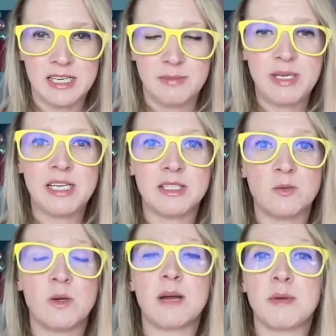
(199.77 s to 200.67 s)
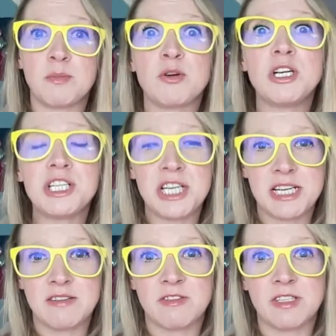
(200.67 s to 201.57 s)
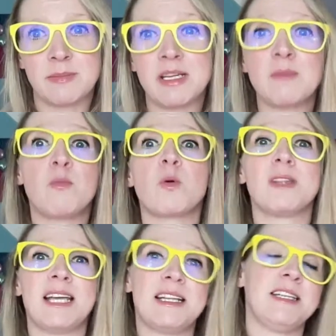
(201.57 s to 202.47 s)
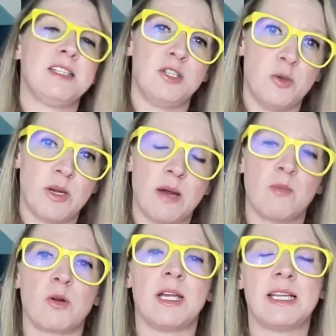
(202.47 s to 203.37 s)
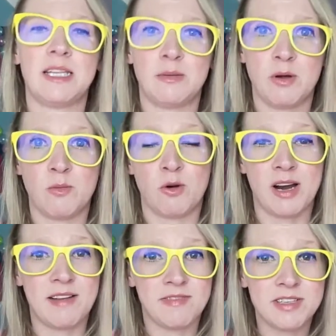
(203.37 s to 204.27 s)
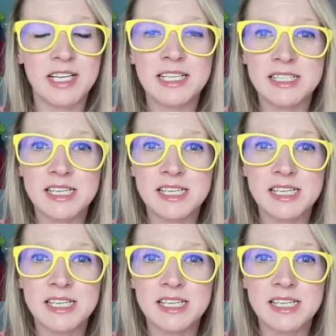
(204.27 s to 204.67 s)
Because when I'm appreciated for something, I'm more likely to do it. I'm more likely to put more effort in,